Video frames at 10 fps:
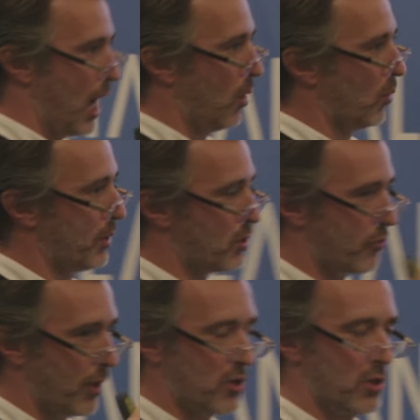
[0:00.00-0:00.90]
how this
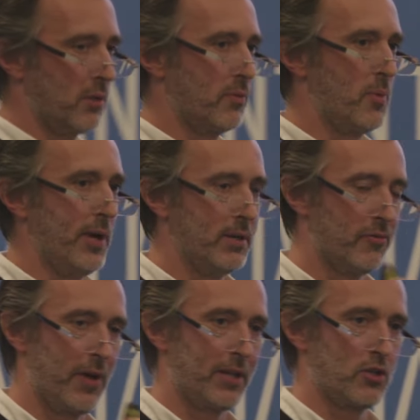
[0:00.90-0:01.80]
functioning of the brain
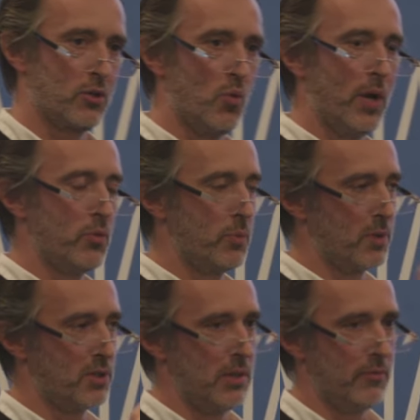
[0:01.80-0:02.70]
affects the way we
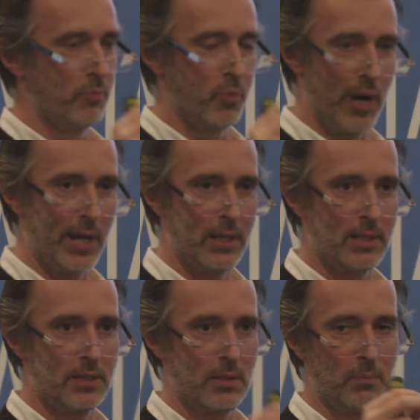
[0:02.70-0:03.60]
perceive
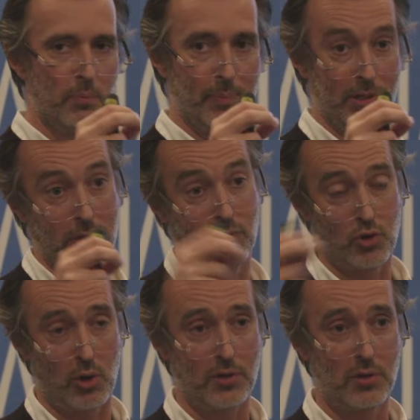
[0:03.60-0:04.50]
brands, perceive
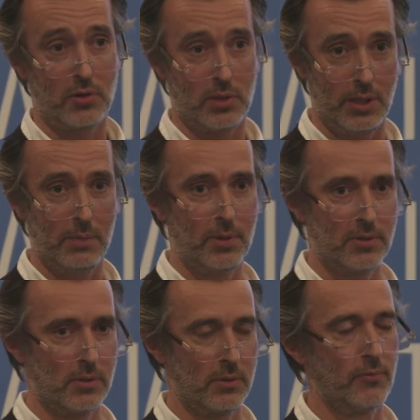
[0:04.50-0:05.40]
choices in a
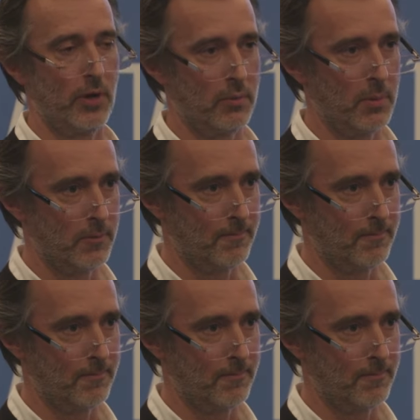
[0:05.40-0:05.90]
business environment.